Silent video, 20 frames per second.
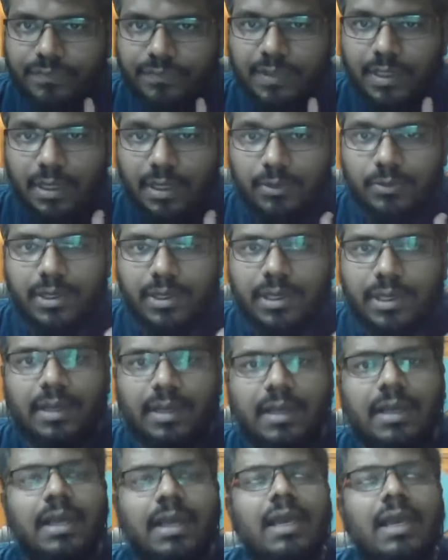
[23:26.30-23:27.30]
Okay,
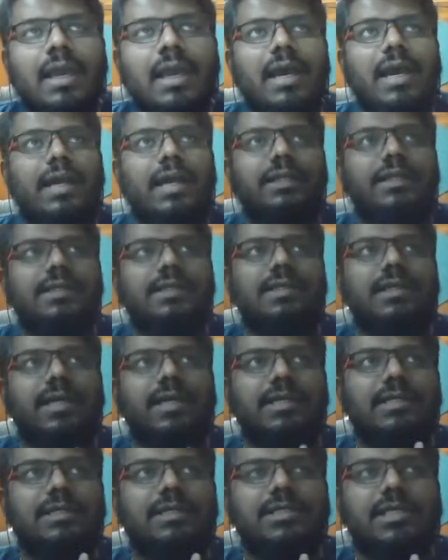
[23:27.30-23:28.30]
and there's a
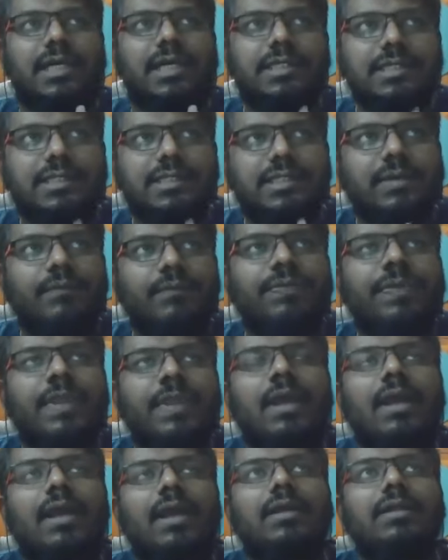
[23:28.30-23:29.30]
decent chance
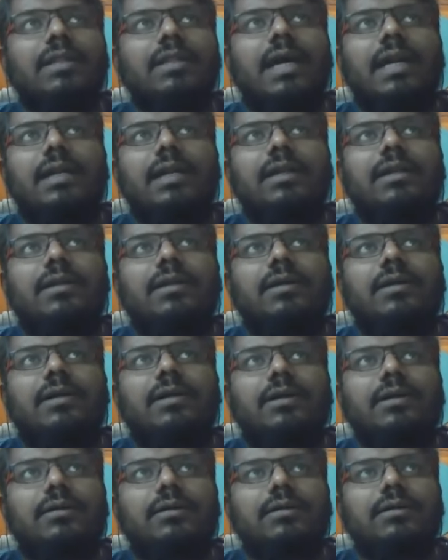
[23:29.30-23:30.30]
that
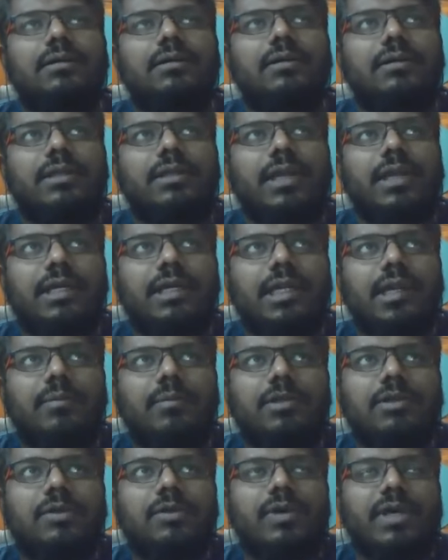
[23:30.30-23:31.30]
the
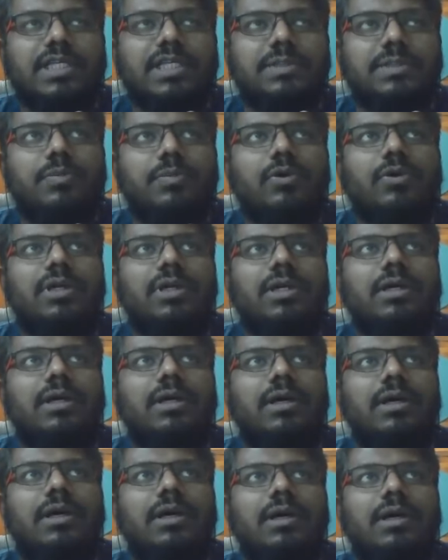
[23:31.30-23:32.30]
attempt to export
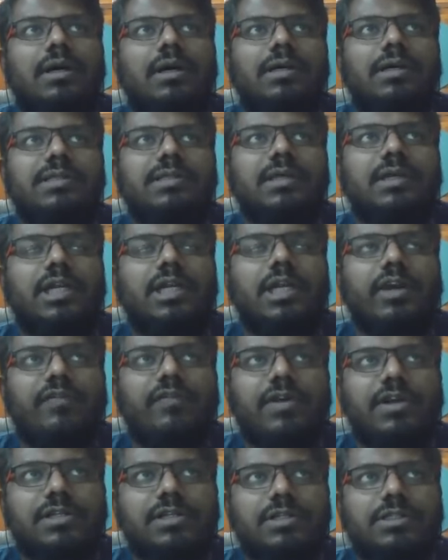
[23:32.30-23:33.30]
certain
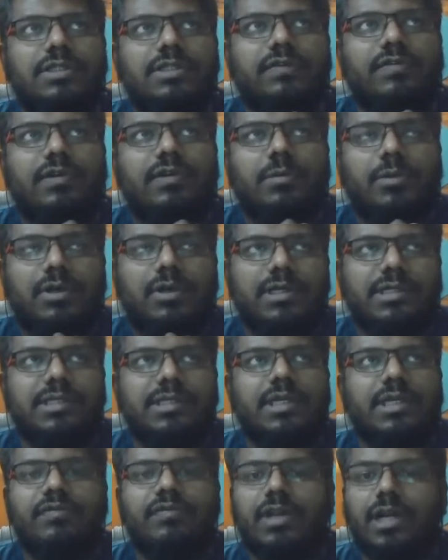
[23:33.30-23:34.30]
definitions of democracy
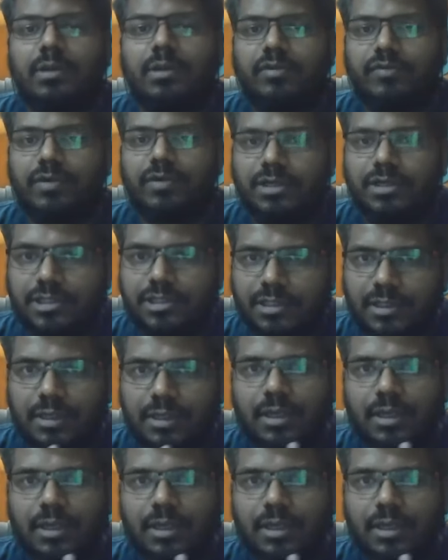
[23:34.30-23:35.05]
and freedom of religion